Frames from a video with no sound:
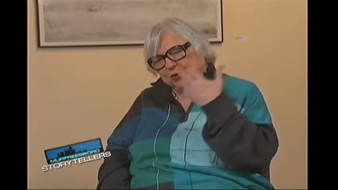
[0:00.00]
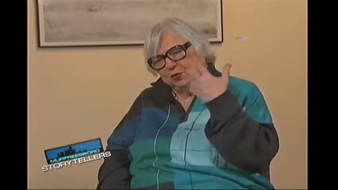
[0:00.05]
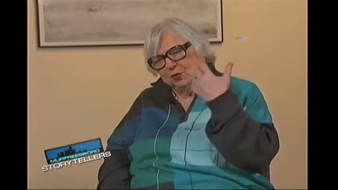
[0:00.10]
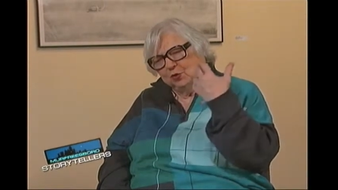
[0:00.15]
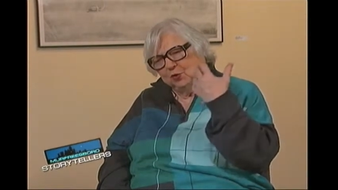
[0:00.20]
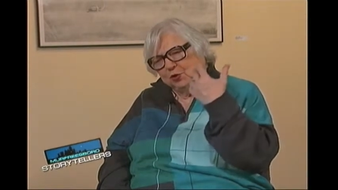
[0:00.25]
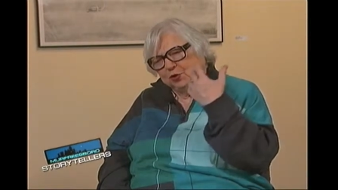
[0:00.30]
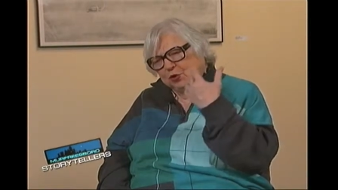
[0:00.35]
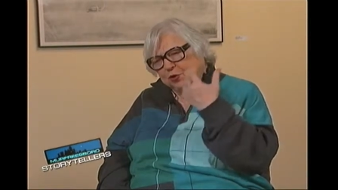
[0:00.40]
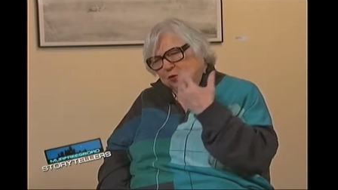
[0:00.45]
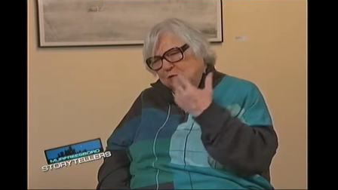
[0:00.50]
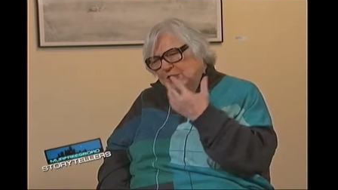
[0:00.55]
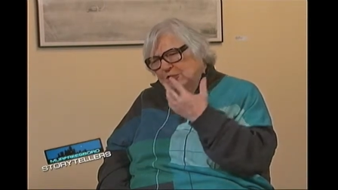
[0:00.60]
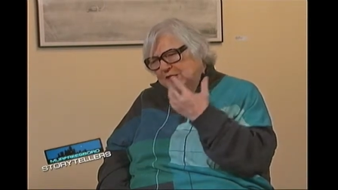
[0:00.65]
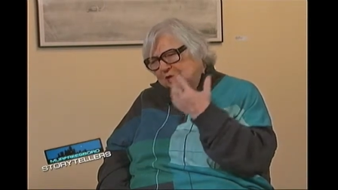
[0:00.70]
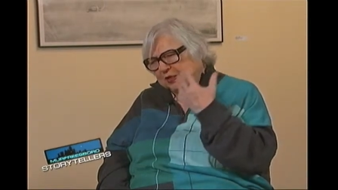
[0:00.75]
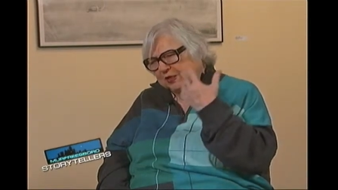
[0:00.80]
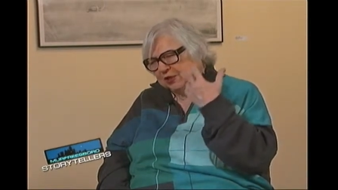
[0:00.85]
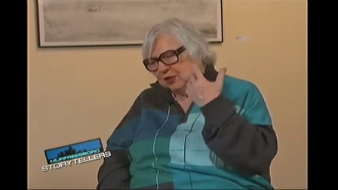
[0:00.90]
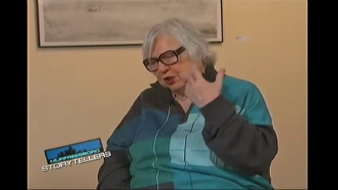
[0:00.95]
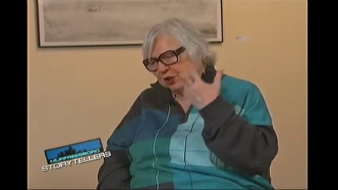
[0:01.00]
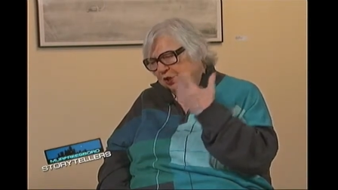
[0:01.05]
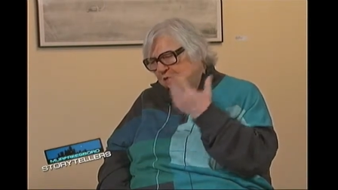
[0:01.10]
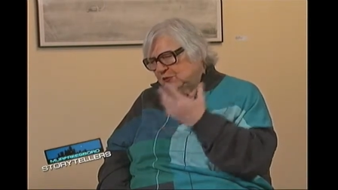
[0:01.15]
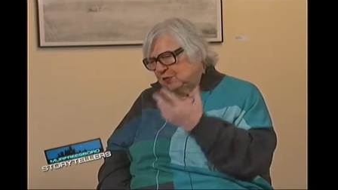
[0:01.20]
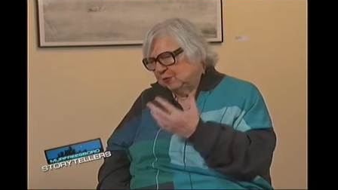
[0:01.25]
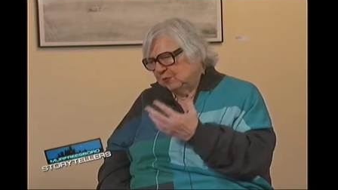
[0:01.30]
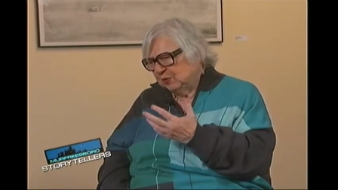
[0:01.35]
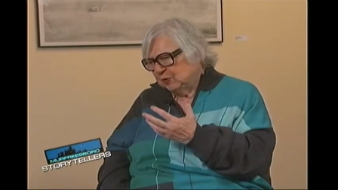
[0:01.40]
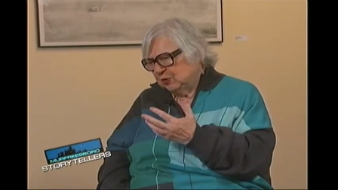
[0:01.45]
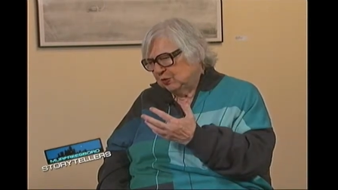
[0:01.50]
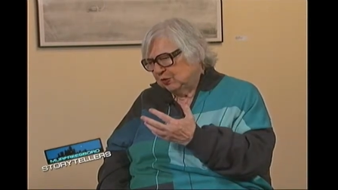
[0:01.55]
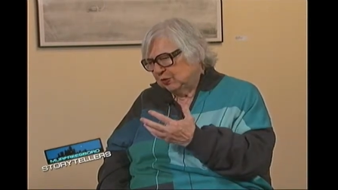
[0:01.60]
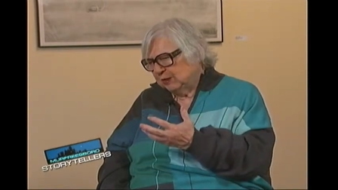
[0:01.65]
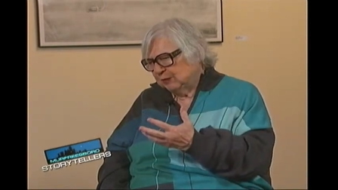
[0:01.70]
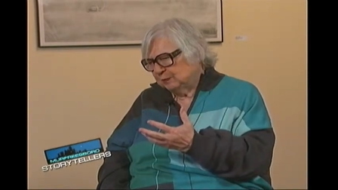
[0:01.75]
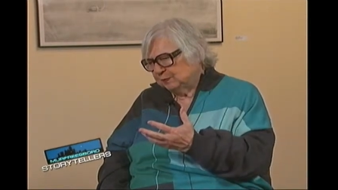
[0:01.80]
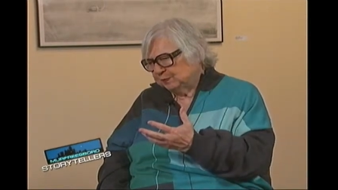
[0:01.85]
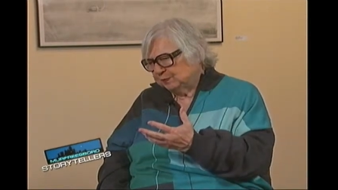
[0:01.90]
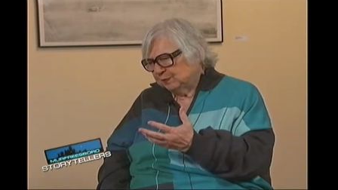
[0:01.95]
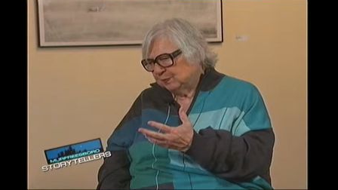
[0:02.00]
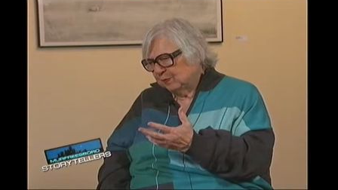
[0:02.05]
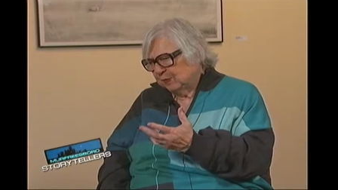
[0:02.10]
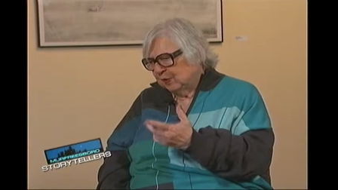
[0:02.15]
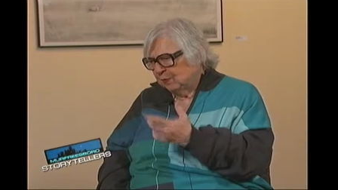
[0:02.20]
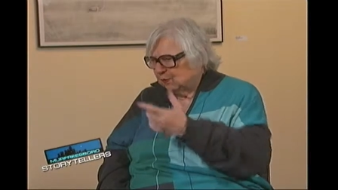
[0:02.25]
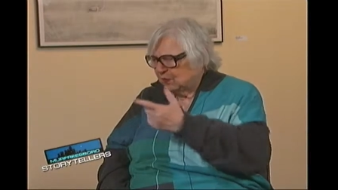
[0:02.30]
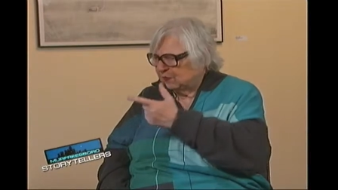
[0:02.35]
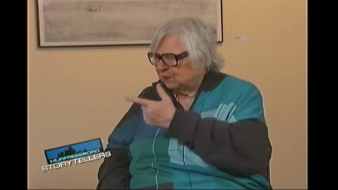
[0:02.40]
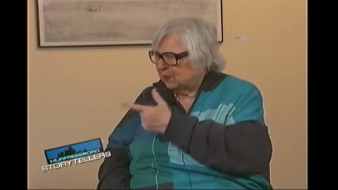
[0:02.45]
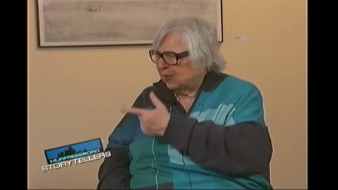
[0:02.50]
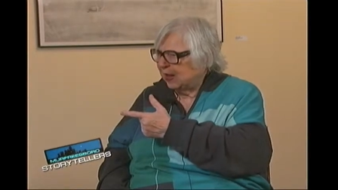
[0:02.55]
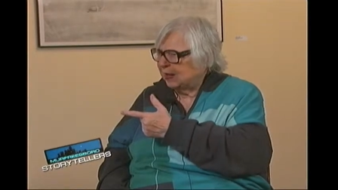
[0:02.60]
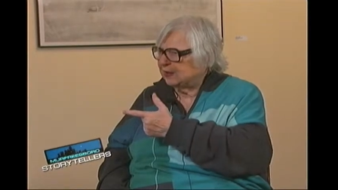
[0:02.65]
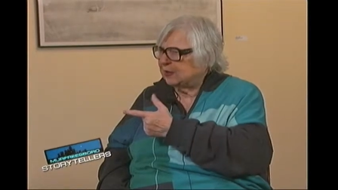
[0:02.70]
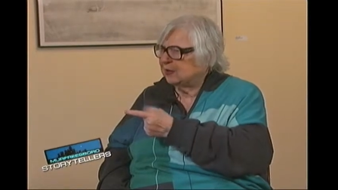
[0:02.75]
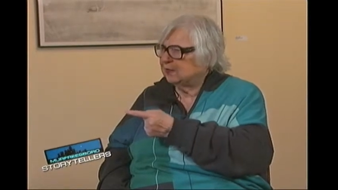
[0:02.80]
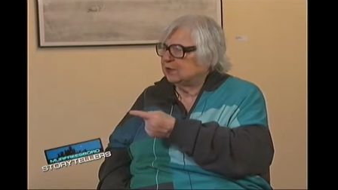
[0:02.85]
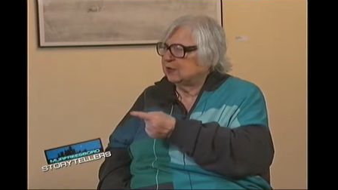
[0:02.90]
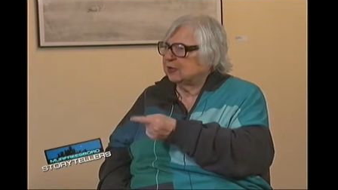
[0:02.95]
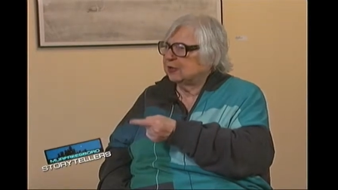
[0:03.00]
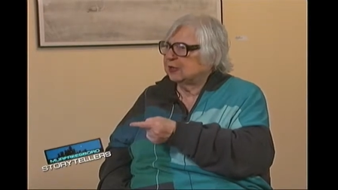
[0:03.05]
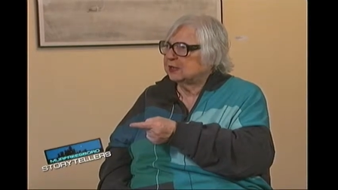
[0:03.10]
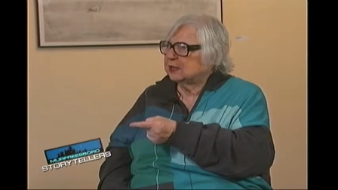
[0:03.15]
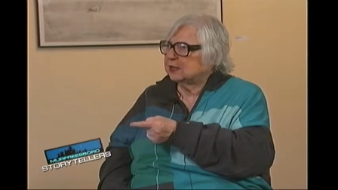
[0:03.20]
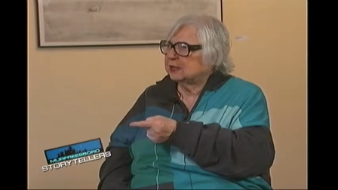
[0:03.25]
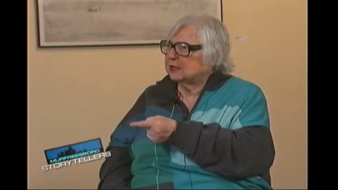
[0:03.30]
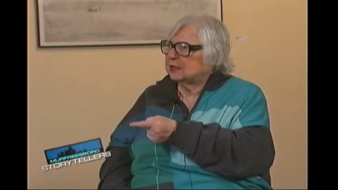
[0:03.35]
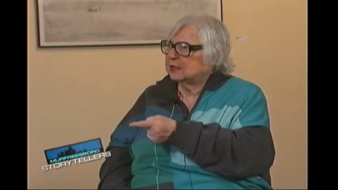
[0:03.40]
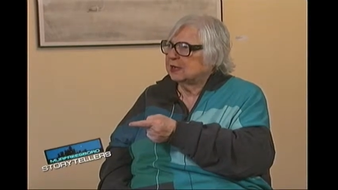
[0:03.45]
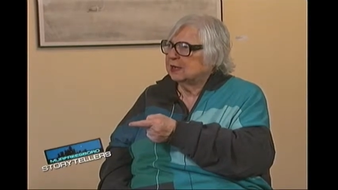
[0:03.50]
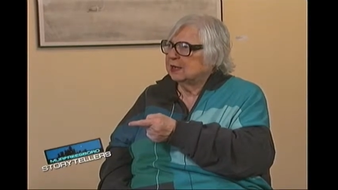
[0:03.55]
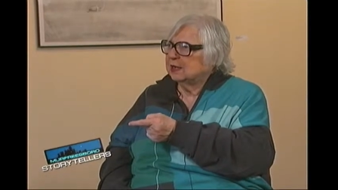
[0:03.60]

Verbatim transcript: when you listen to this country music, well, for, I'll give you an instance.